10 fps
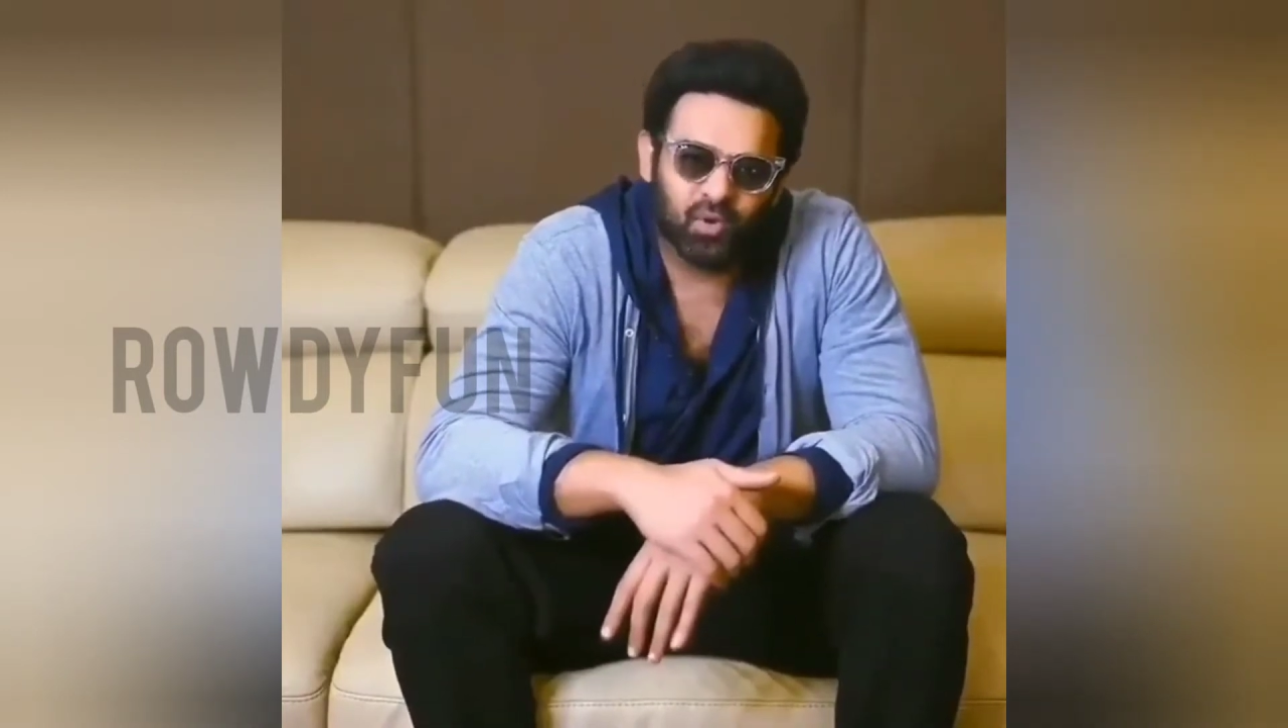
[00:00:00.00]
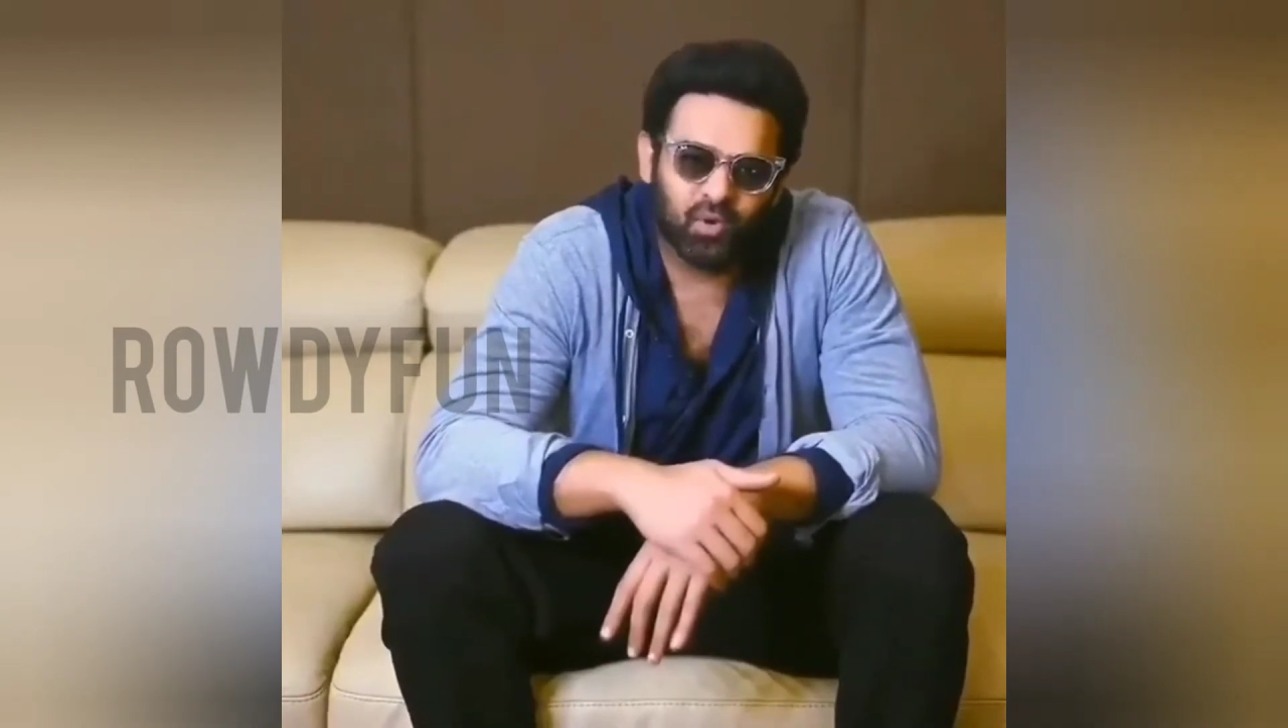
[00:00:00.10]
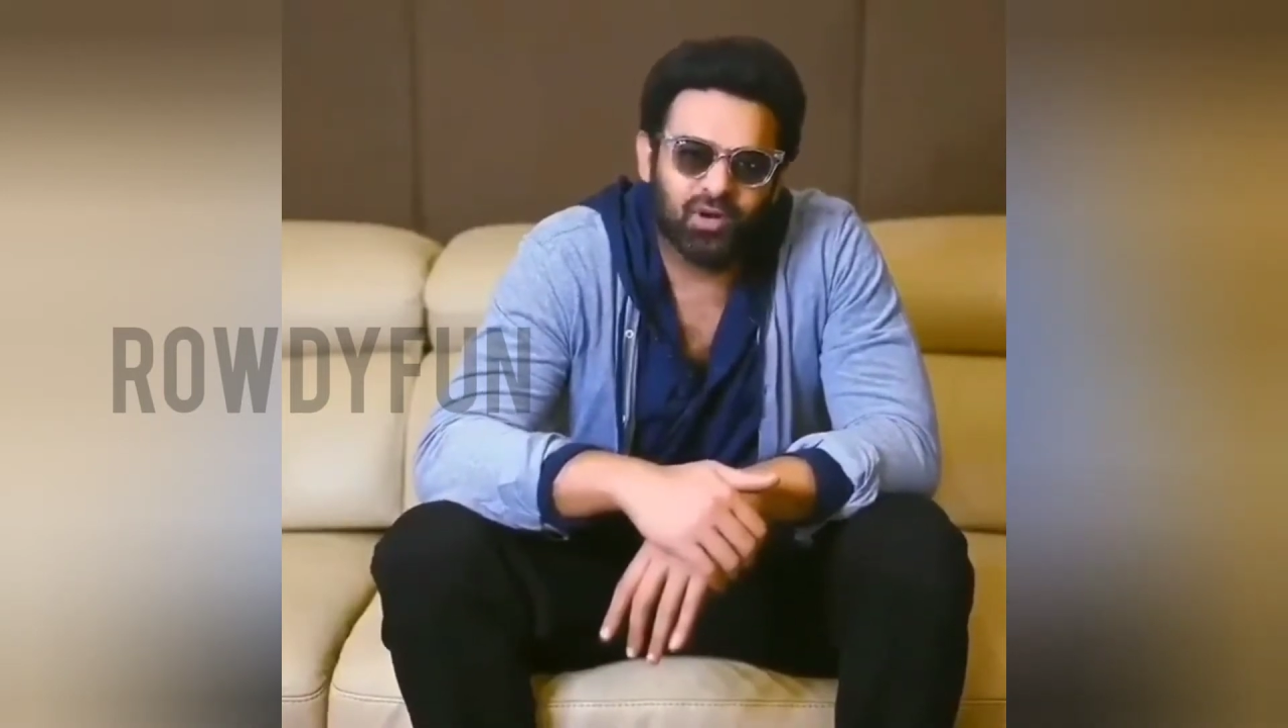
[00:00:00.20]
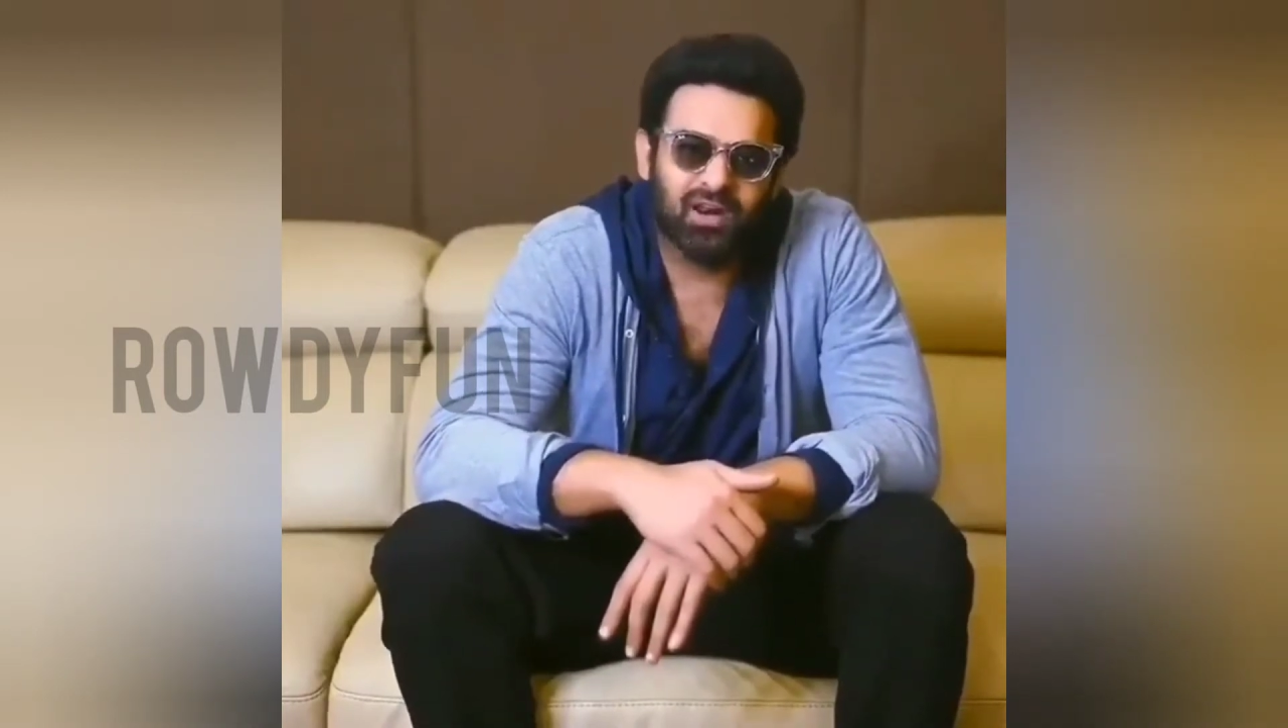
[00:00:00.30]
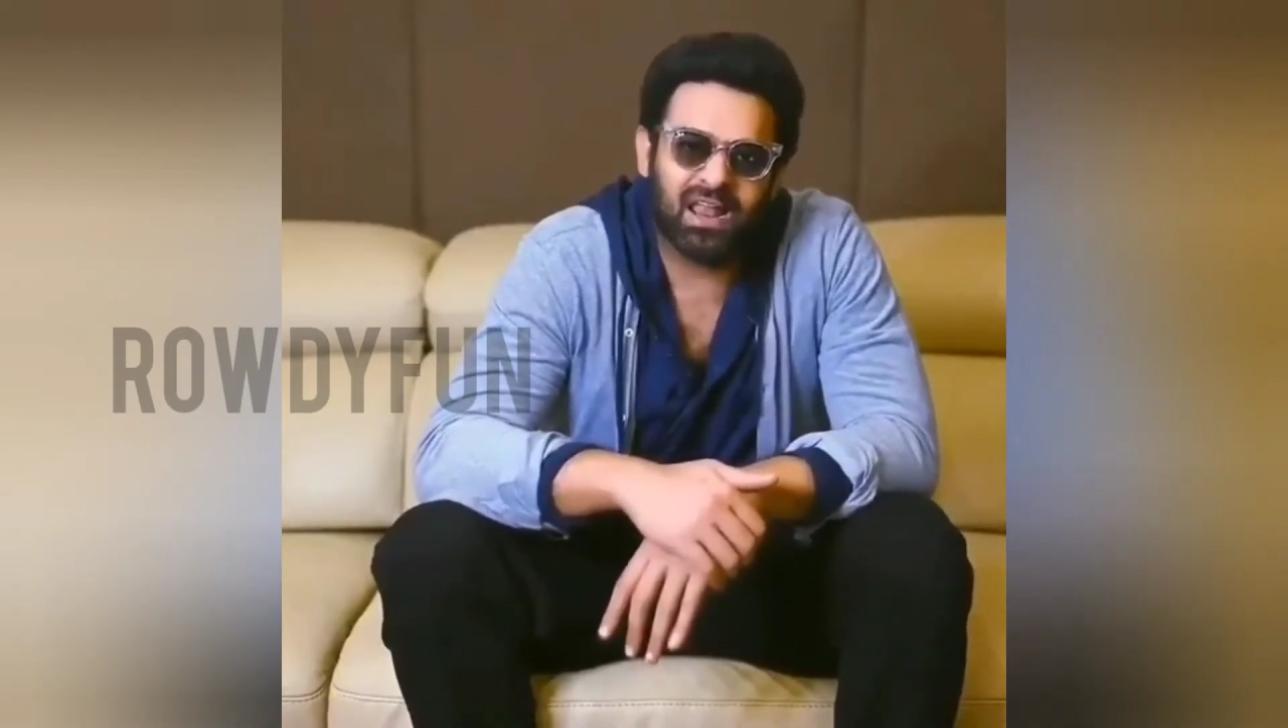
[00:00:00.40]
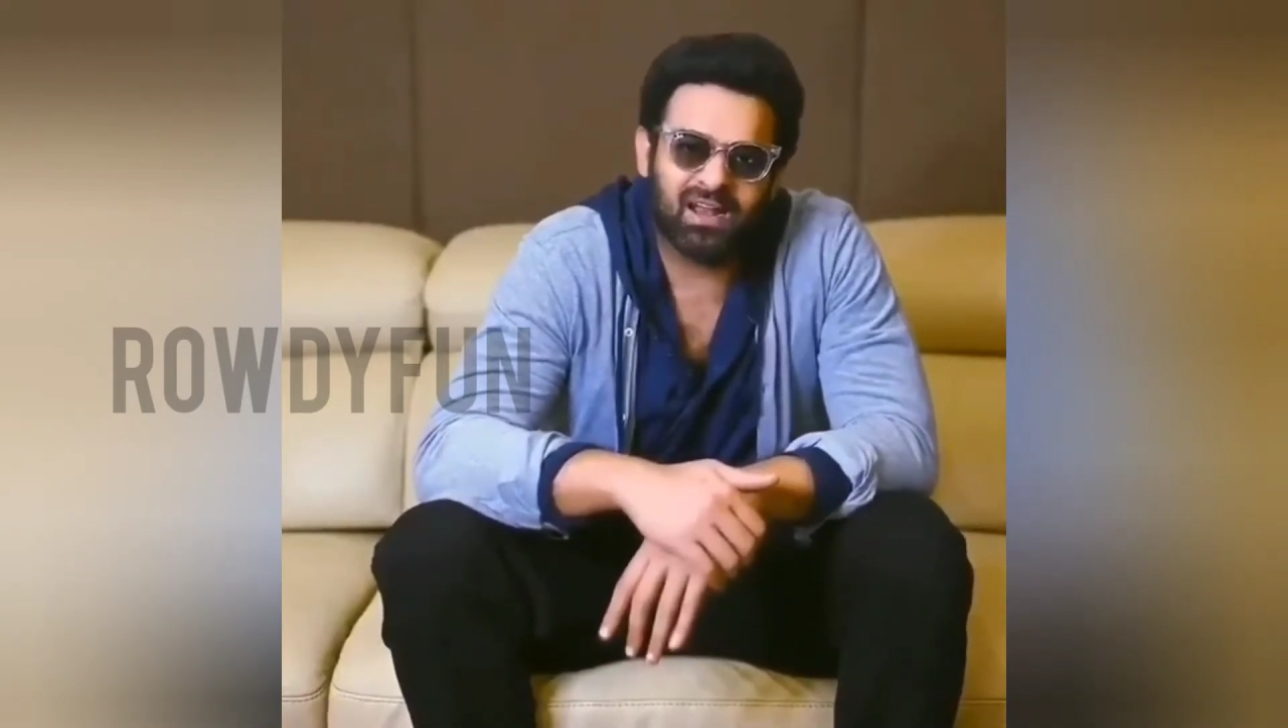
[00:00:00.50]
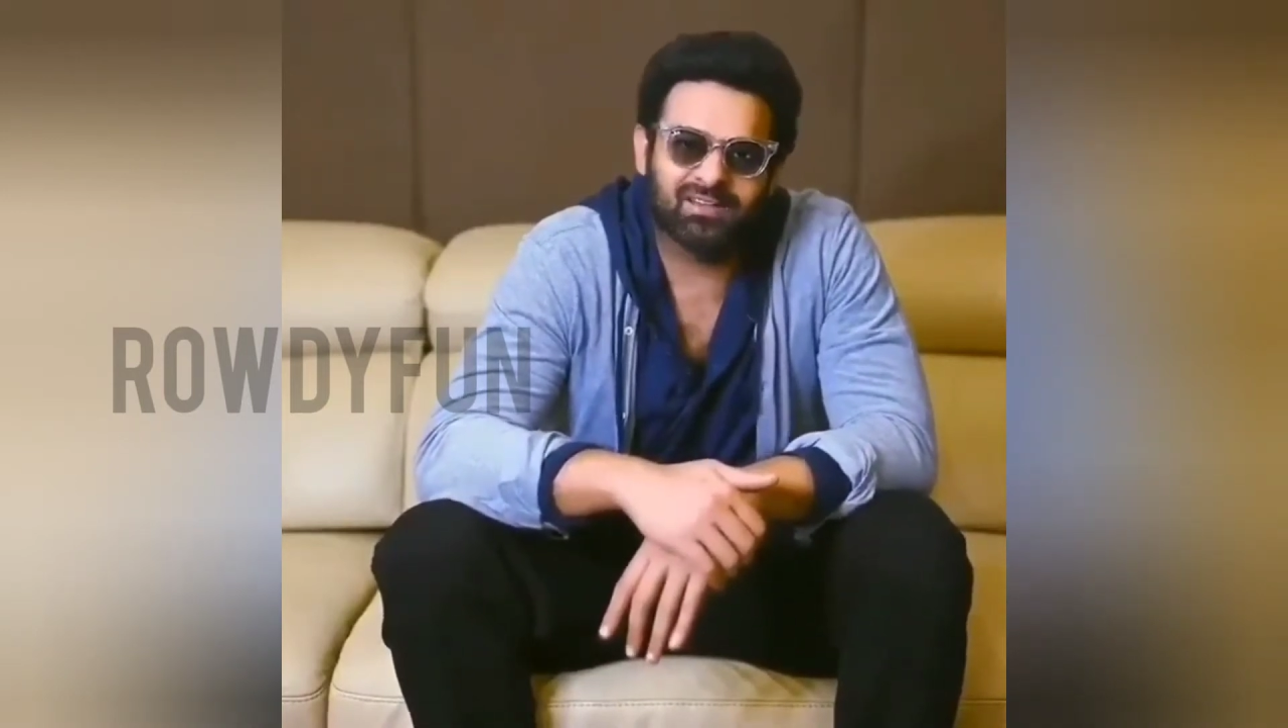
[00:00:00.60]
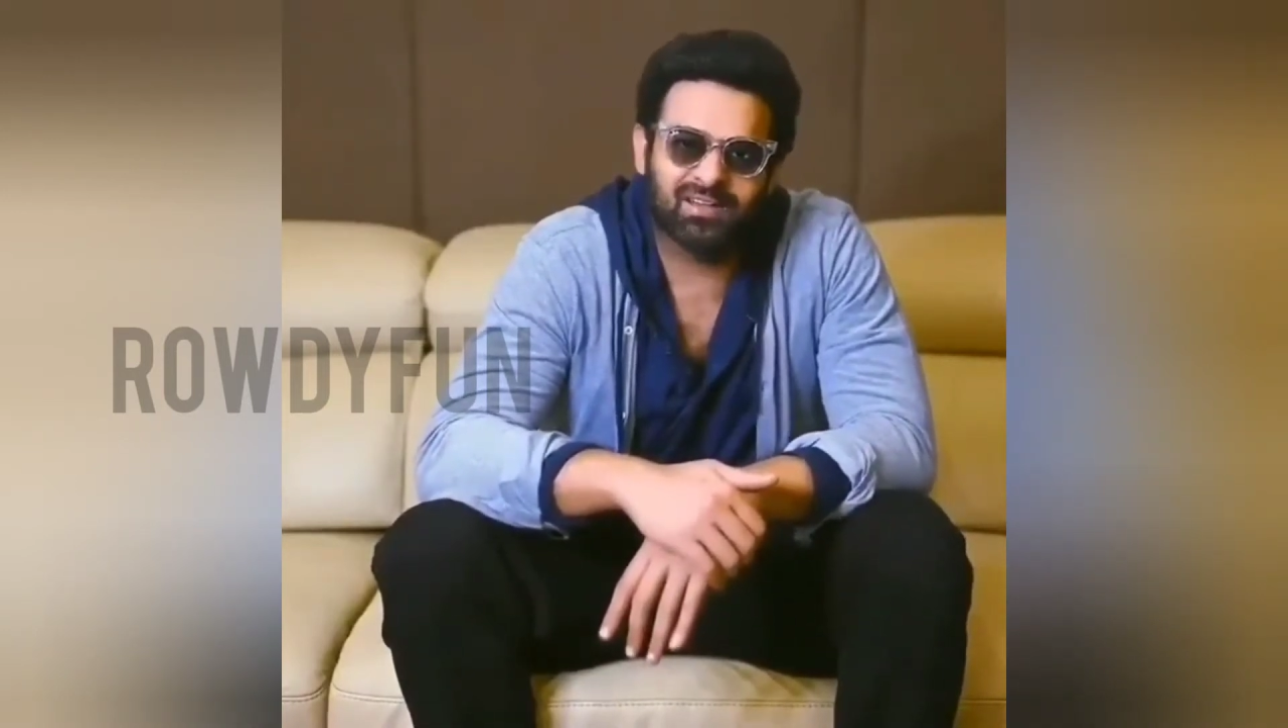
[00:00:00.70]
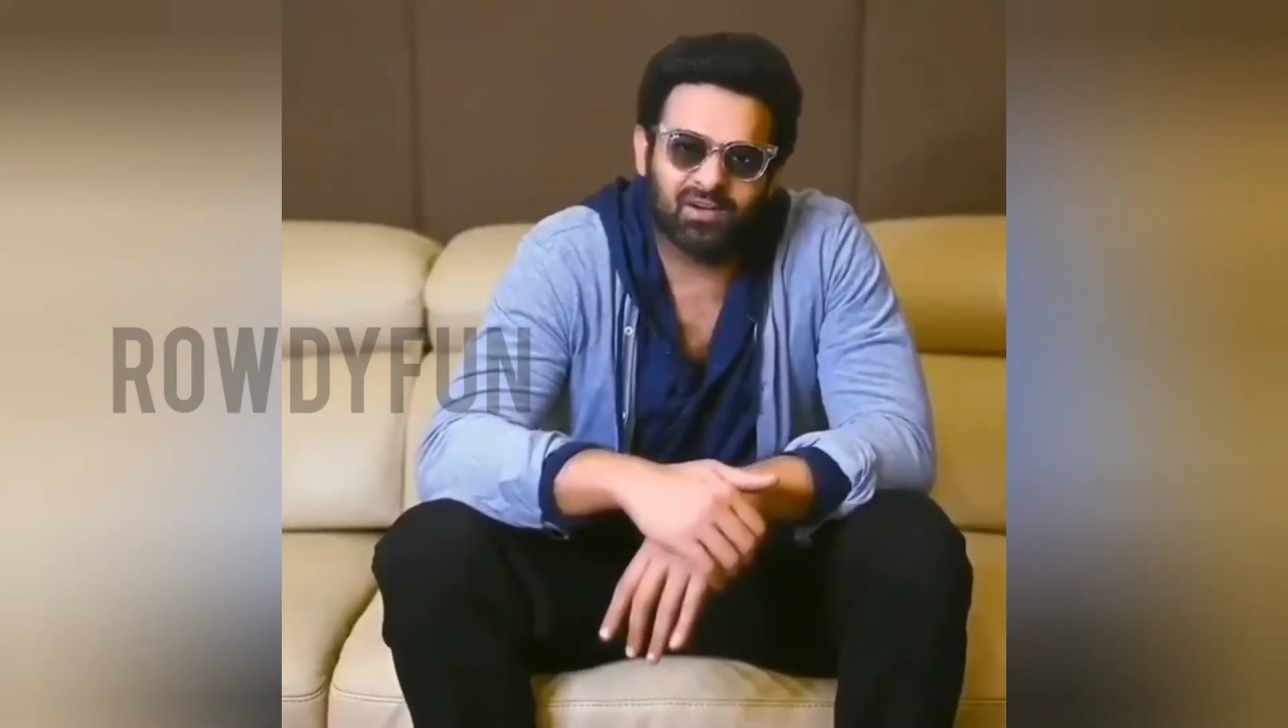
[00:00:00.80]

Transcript: I'm so